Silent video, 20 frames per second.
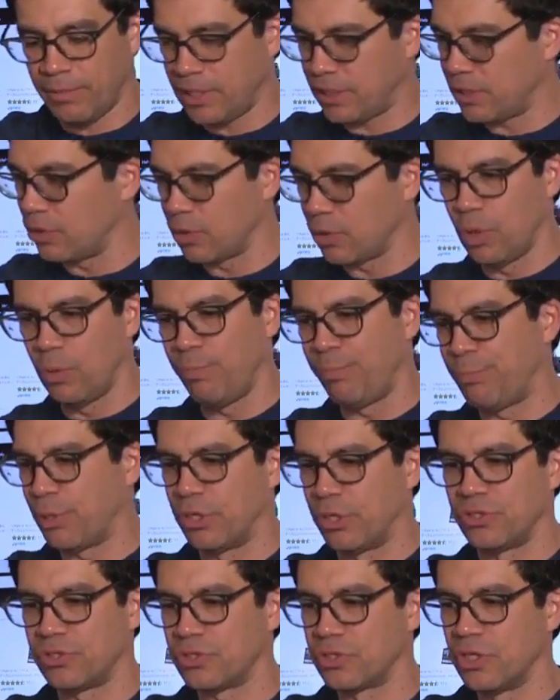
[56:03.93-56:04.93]
Make your own
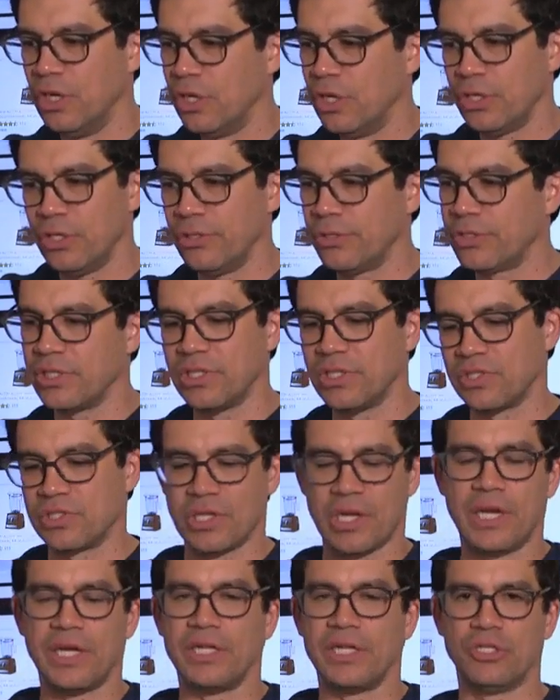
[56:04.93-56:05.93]
purse. You can
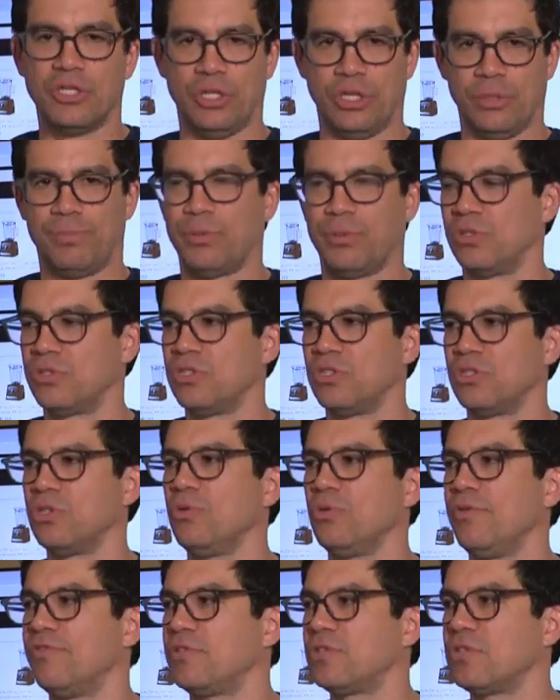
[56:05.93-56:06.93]
design as good a purse as
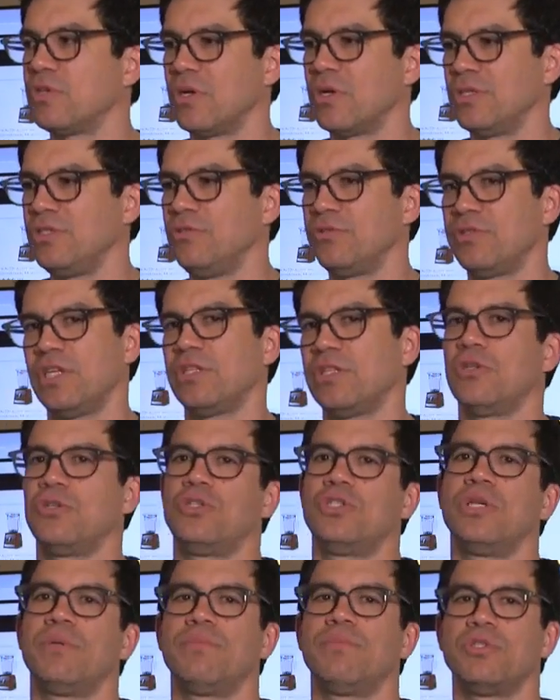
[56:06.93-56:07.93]
Louis Vuitton. You think they're
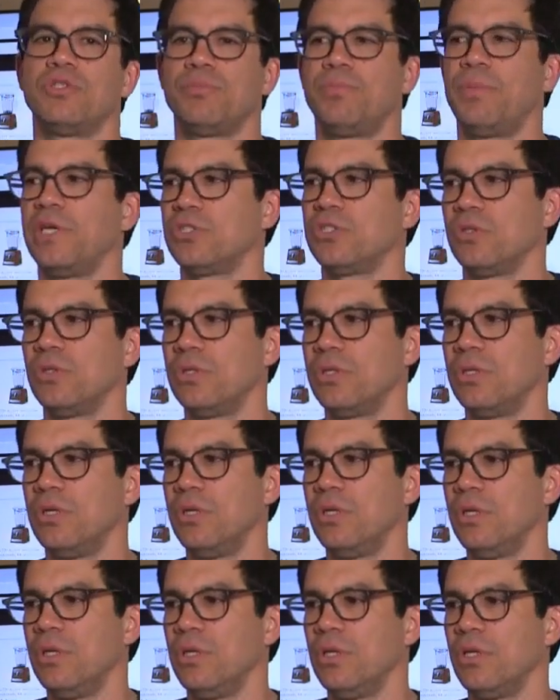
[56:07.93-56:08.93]
somewhat special?
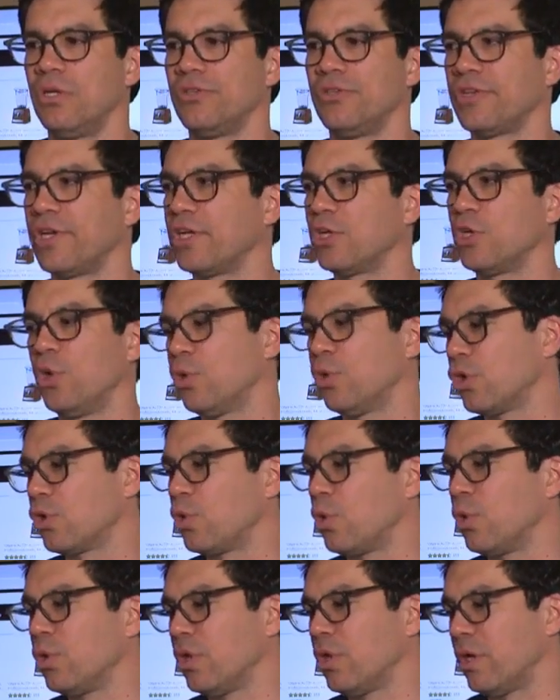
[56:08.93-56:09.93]
It's like
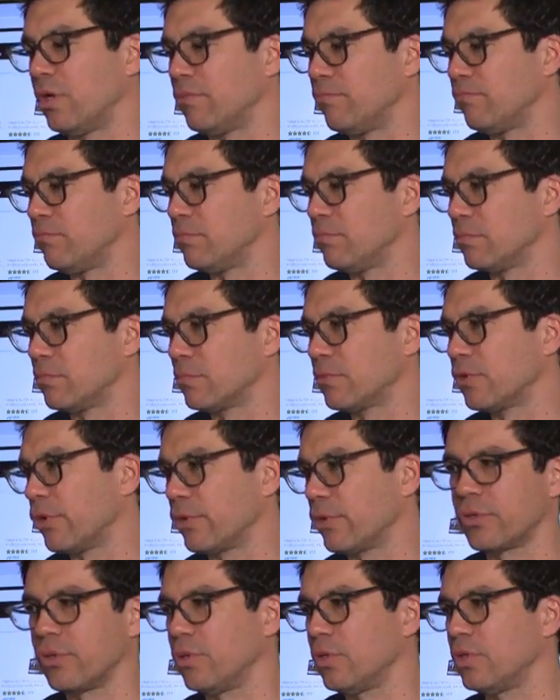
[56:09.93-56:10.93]
Coca-Cola.
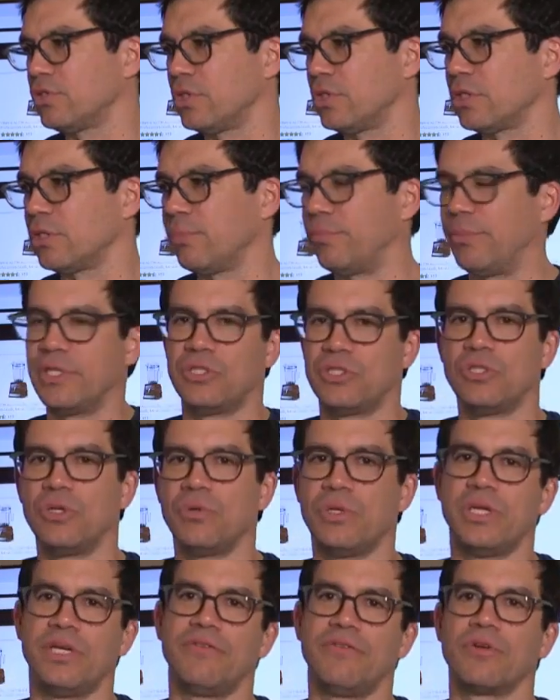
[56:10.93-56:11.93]
Coca-Cola is not the best
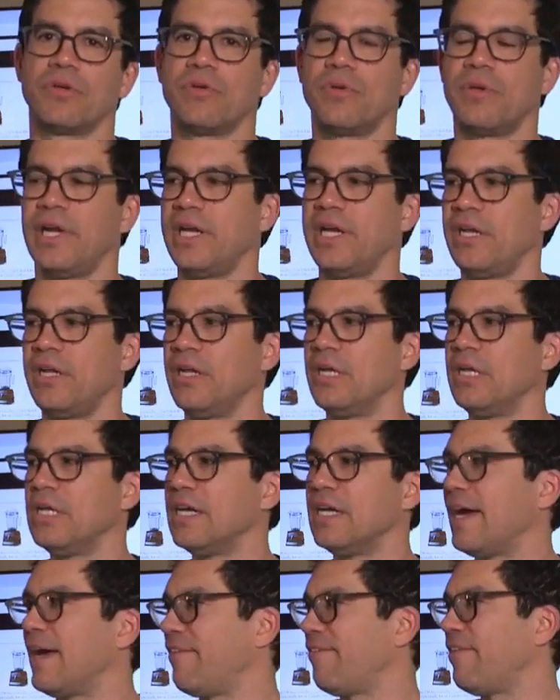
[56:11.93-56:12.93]
soda ever created.
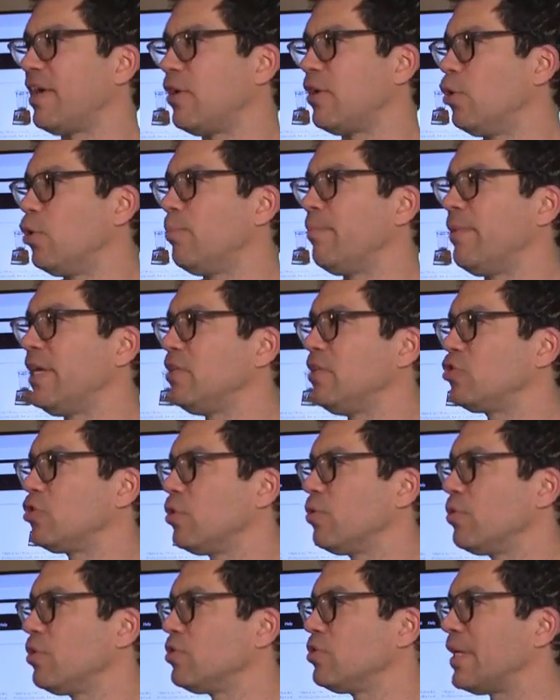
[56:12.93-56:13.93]
I've had homemade
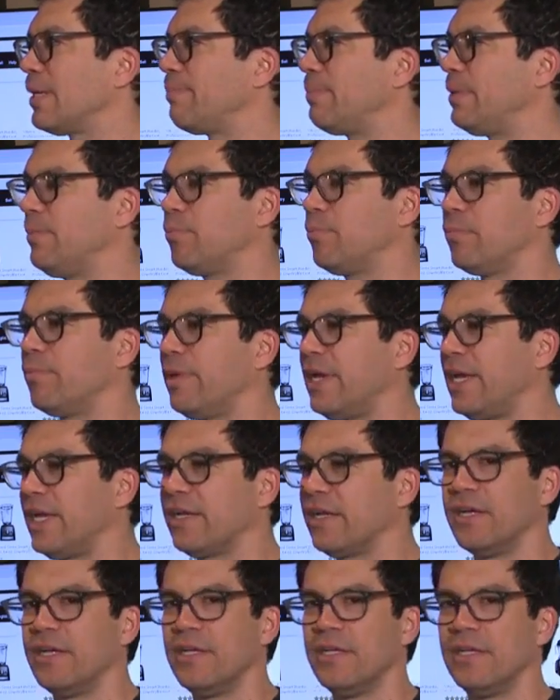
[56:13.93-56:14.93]
sodas that people
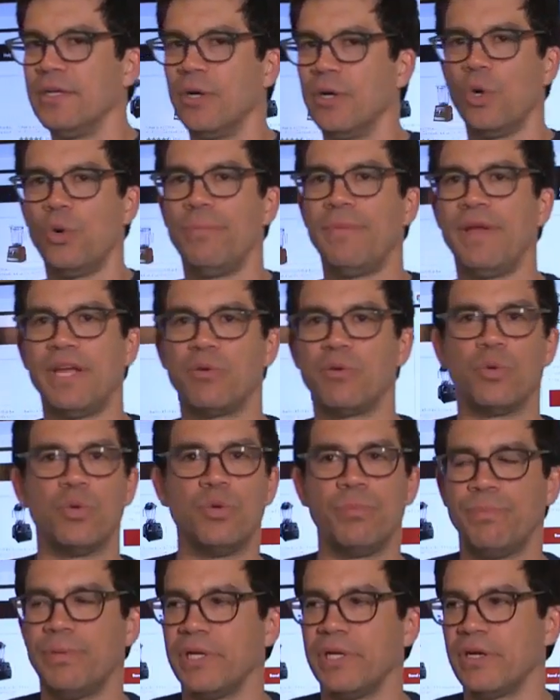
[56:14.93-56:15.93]
make. Homemade
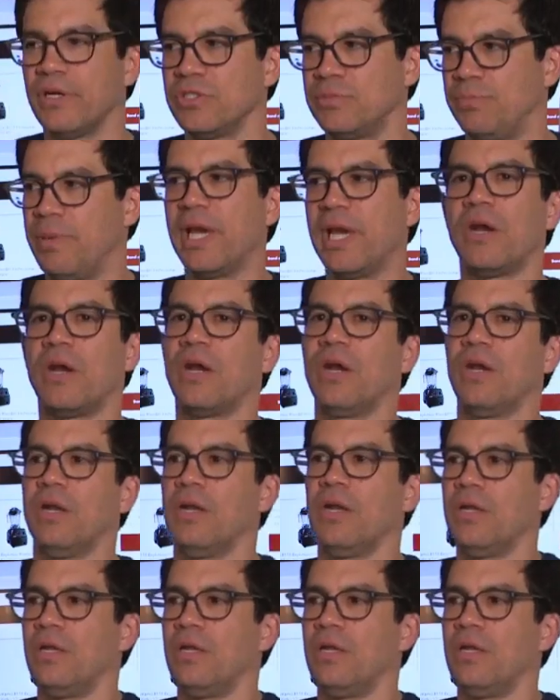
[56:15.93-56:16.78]
root beer is better.